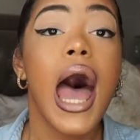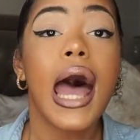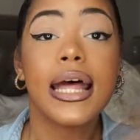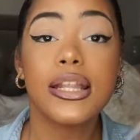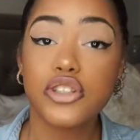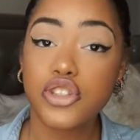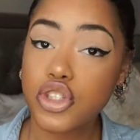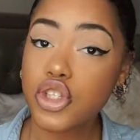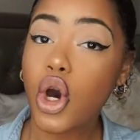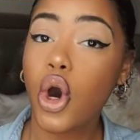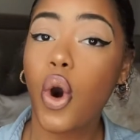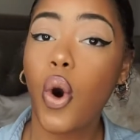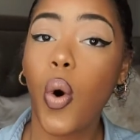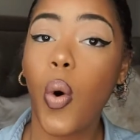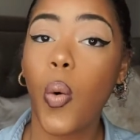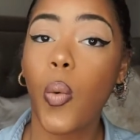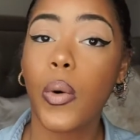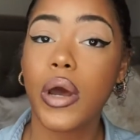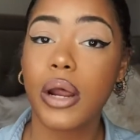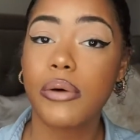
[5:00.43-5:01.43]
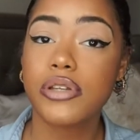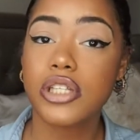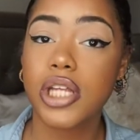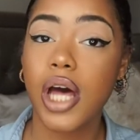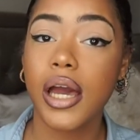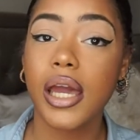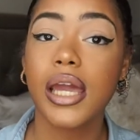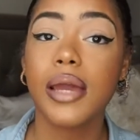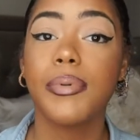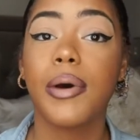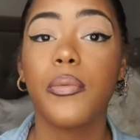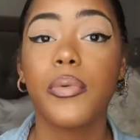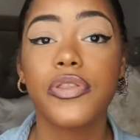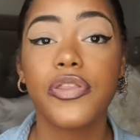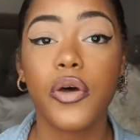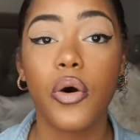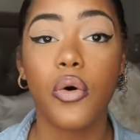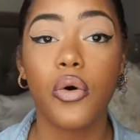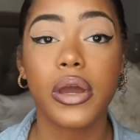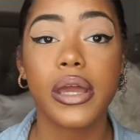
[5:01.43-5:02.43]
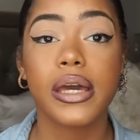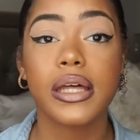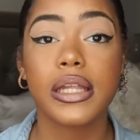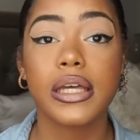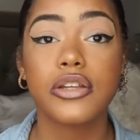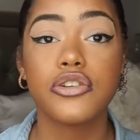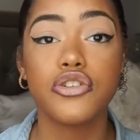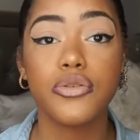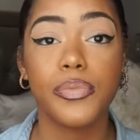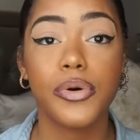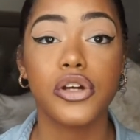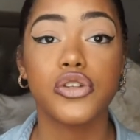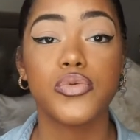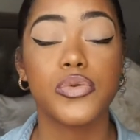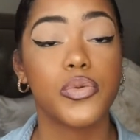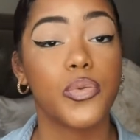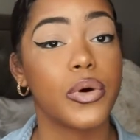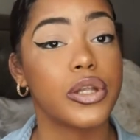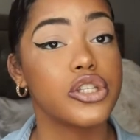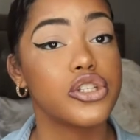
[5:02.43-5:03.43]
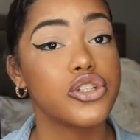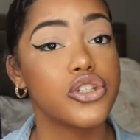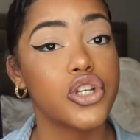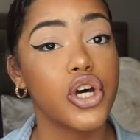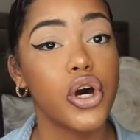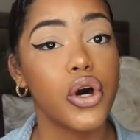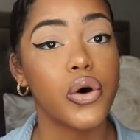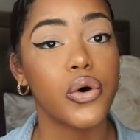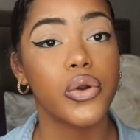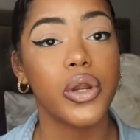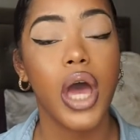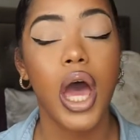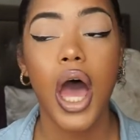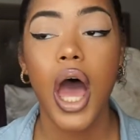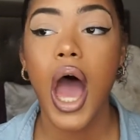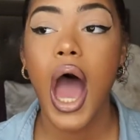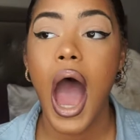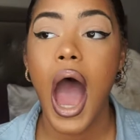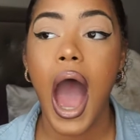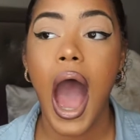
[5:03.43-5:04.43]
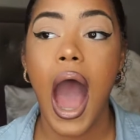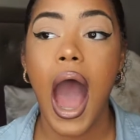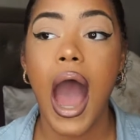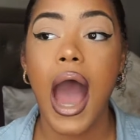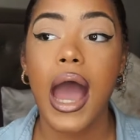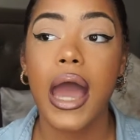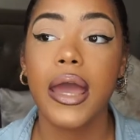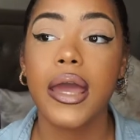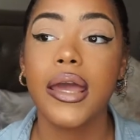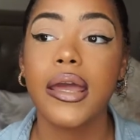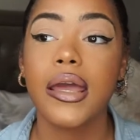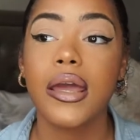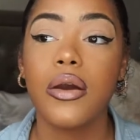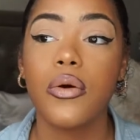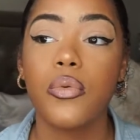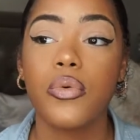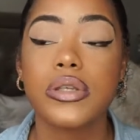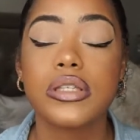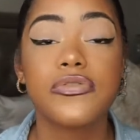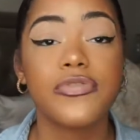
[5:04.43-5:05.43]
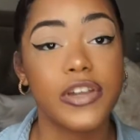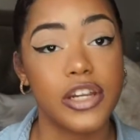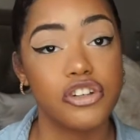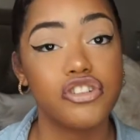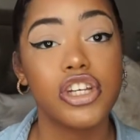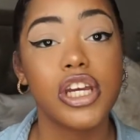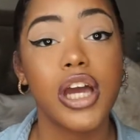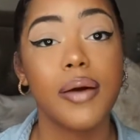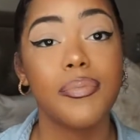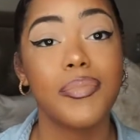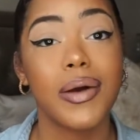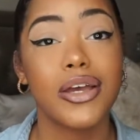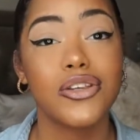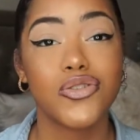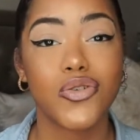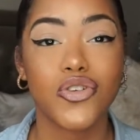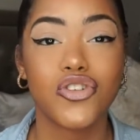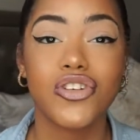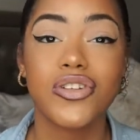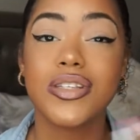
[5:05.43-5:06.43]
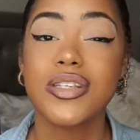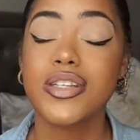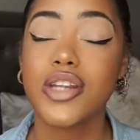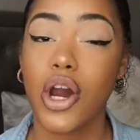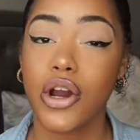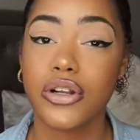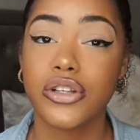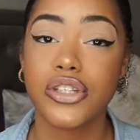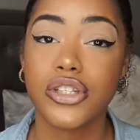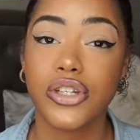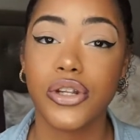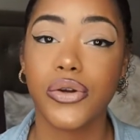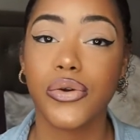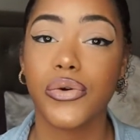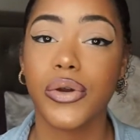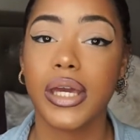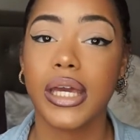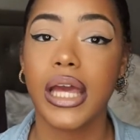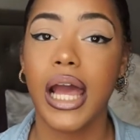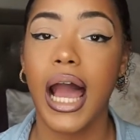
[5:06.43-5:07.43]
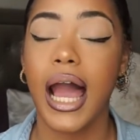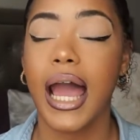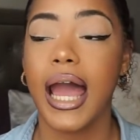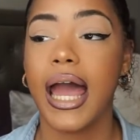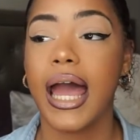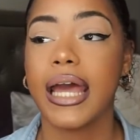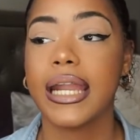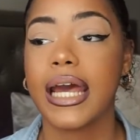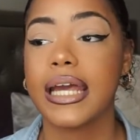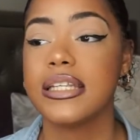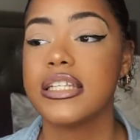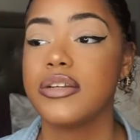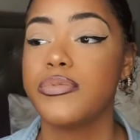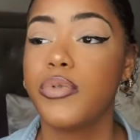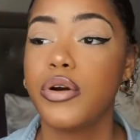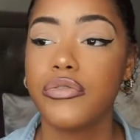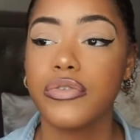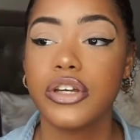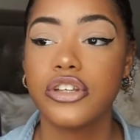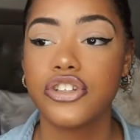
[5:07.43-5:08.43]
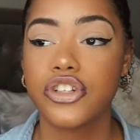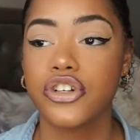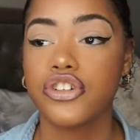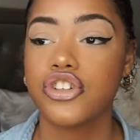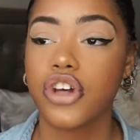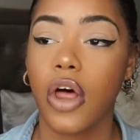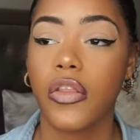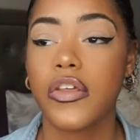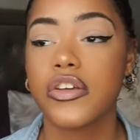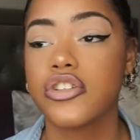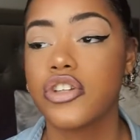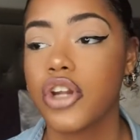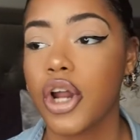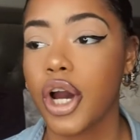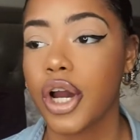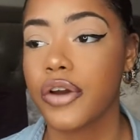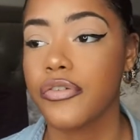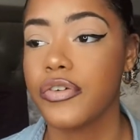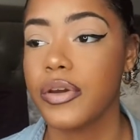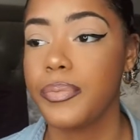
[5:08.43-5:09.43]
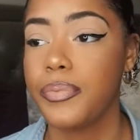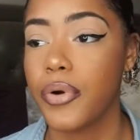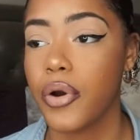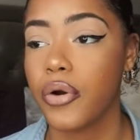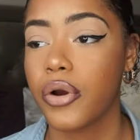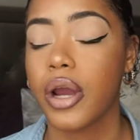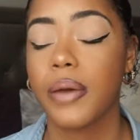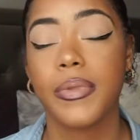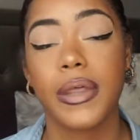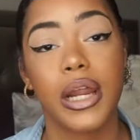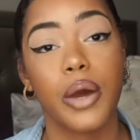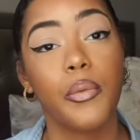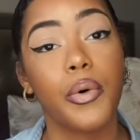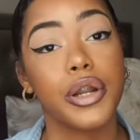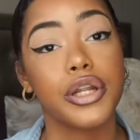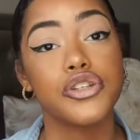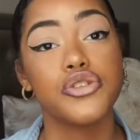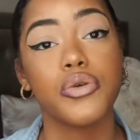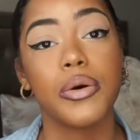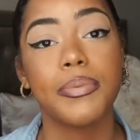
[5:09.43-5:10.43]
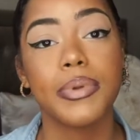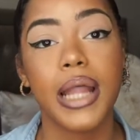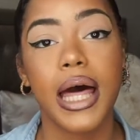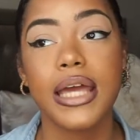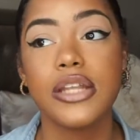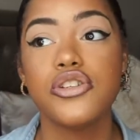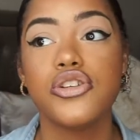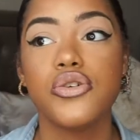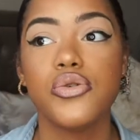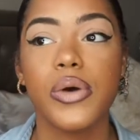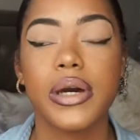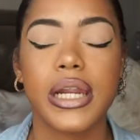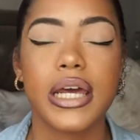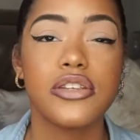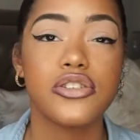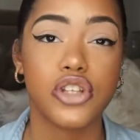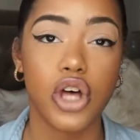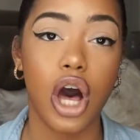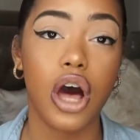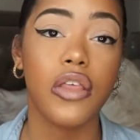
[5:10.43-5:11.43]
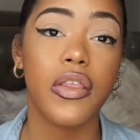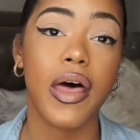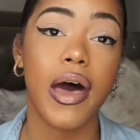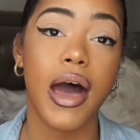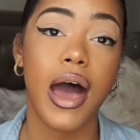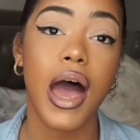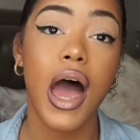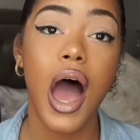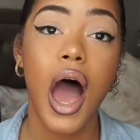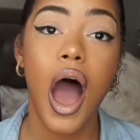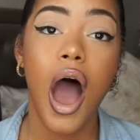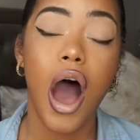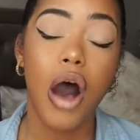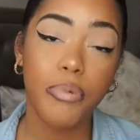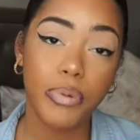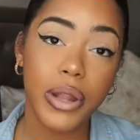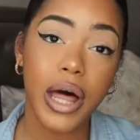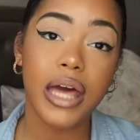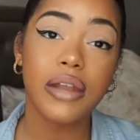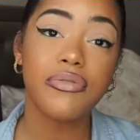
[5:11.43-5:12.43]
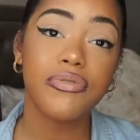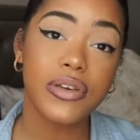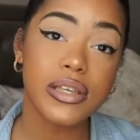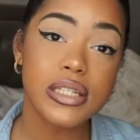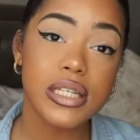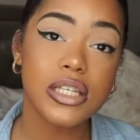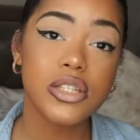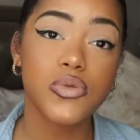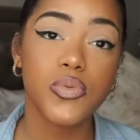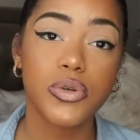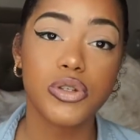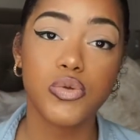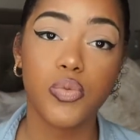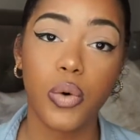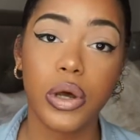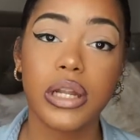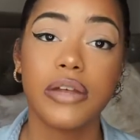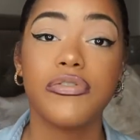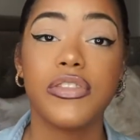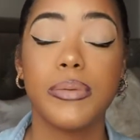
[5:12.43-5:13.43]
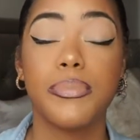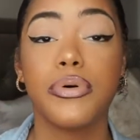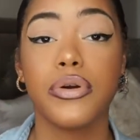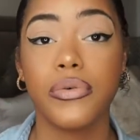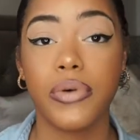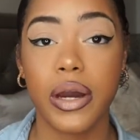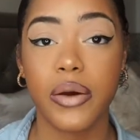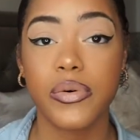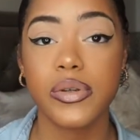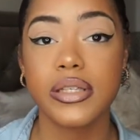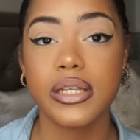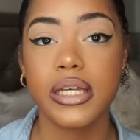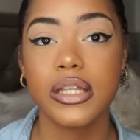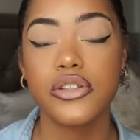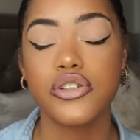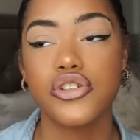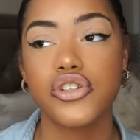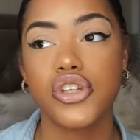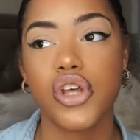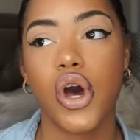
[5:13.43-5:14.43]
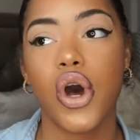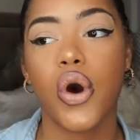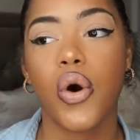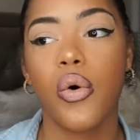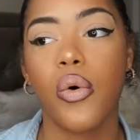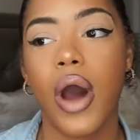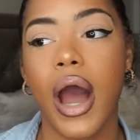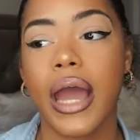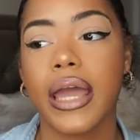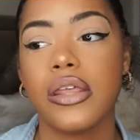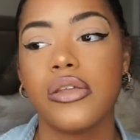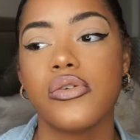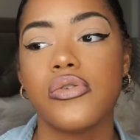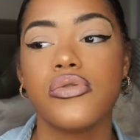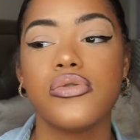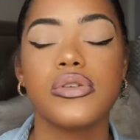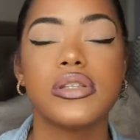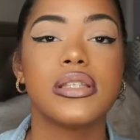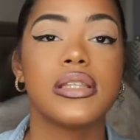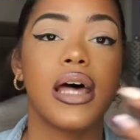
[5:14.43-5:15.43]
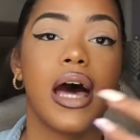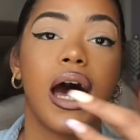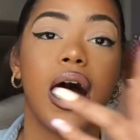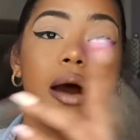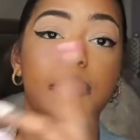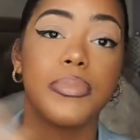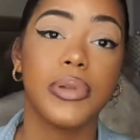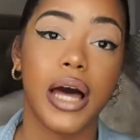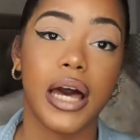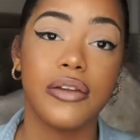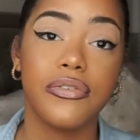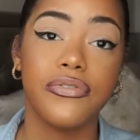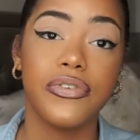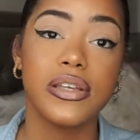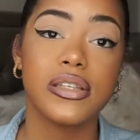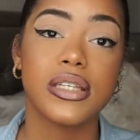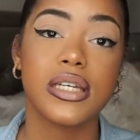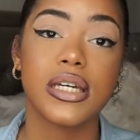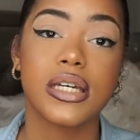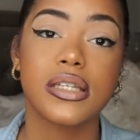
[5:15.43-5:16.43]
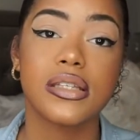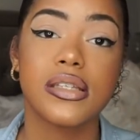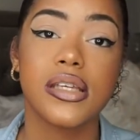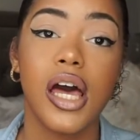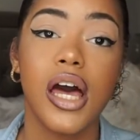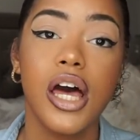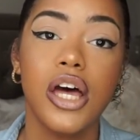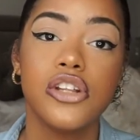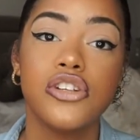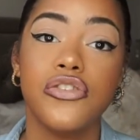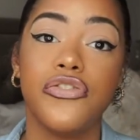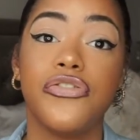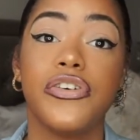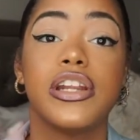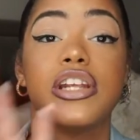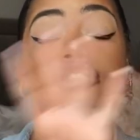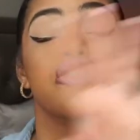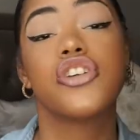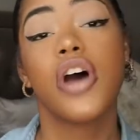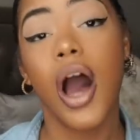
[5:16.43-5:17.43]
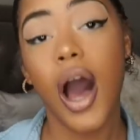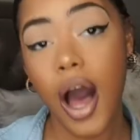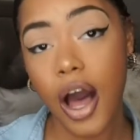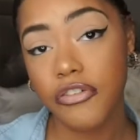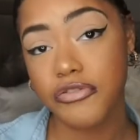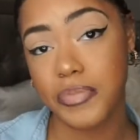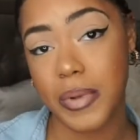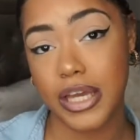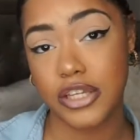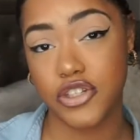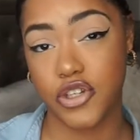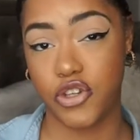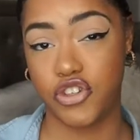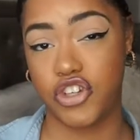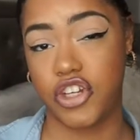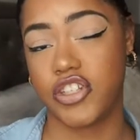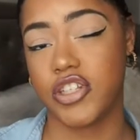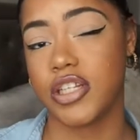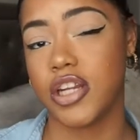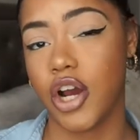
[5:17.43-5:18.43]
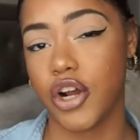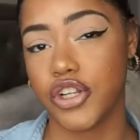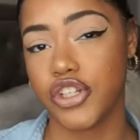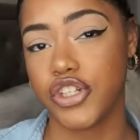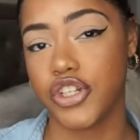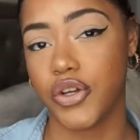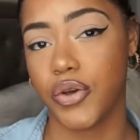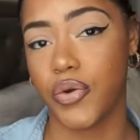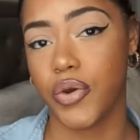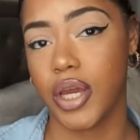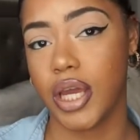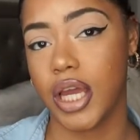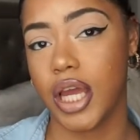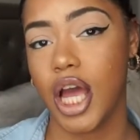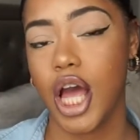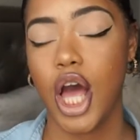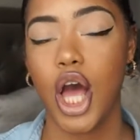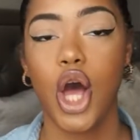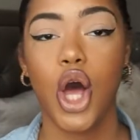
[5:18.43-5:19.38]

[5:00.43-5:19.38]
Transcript: And so what I was talking about with the whole killing two birds with one stone, I was finishing up my associate's in arts degree and I did more research on the sonography program that I wanted to apply to and I saw that applied physics was one of the prerequisites it. So I used that applied physics to finish off my associates in arts degree.